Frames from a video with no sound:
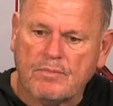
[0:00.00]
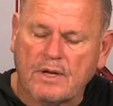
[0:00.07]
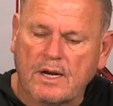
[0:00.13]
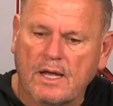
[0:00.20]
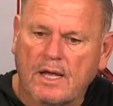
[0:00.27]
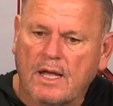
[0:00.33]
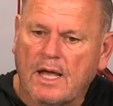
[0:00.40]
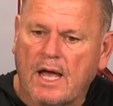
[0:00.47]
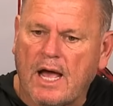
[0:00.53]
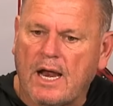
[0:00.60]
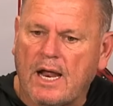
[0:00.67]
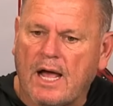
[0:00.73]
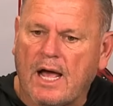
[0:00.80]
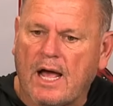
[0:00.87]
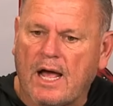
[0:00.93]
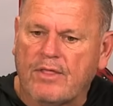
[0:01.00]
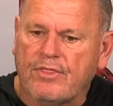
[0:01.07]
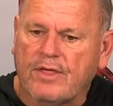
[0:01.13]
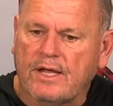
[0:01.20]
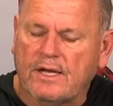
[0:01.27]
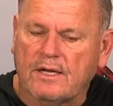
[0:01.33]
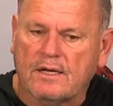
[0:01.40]
But I I
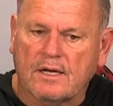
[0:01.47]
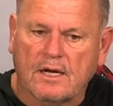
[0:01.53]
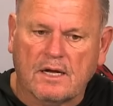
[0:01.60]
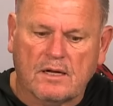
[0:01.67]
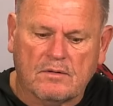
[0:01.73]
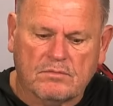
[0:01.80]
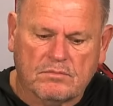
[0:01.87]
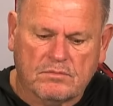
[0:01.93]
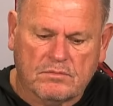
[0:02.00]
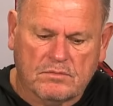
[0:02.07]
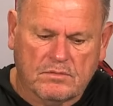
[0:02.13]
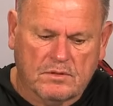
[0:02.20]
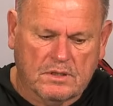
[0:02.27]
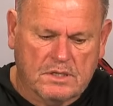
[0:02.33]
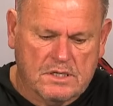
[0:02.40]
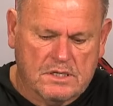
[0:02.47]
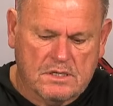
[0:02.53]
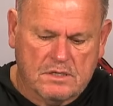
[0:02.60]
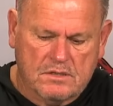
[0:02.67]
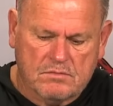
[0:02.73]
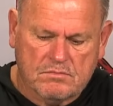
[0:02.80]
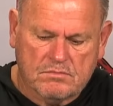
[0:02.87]
think. Uh,
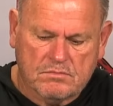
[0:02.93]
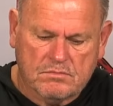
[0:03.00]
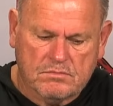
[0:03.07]
um,